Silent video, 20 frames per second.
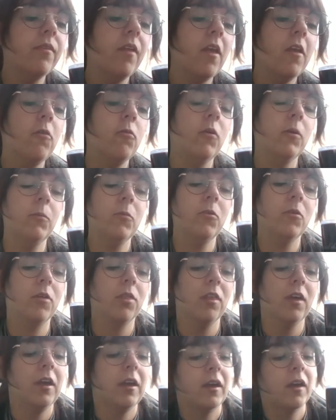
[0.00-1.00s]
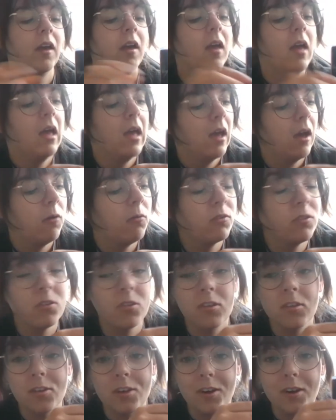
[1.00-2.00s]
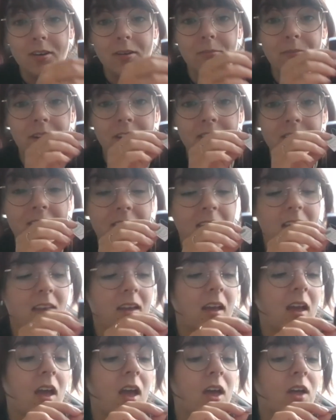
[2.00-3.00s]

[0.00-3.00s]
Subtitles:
One more thing I want to share, my tea.